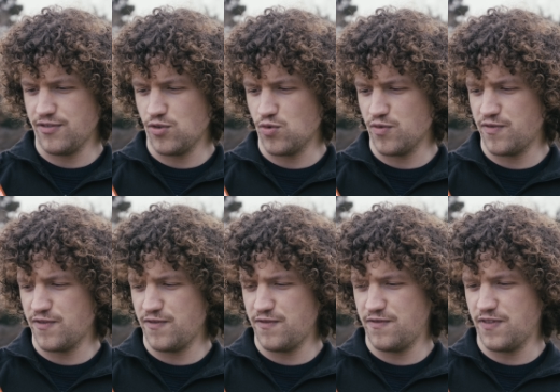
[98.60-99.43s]
for
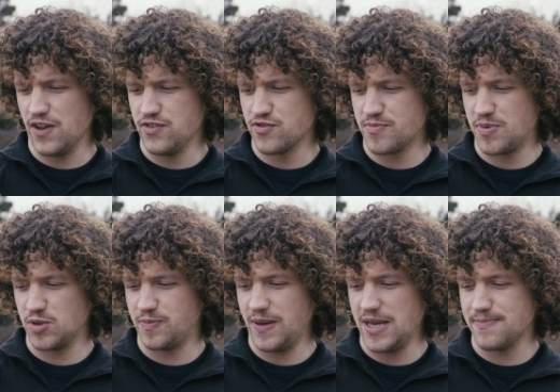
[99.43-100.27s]

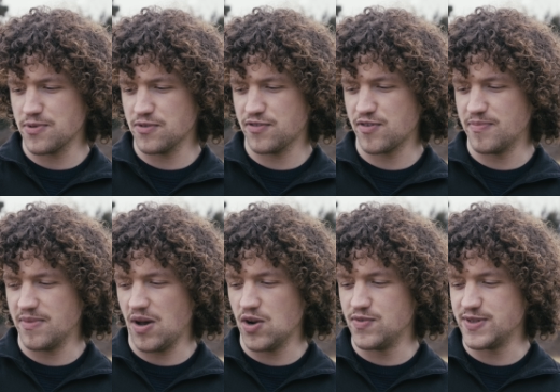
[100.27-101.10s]
vulnerable people from
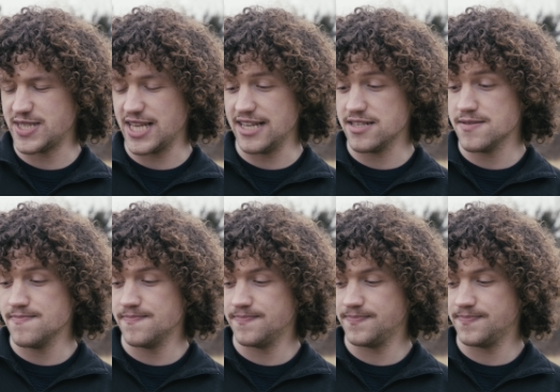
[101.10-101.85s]
overseas.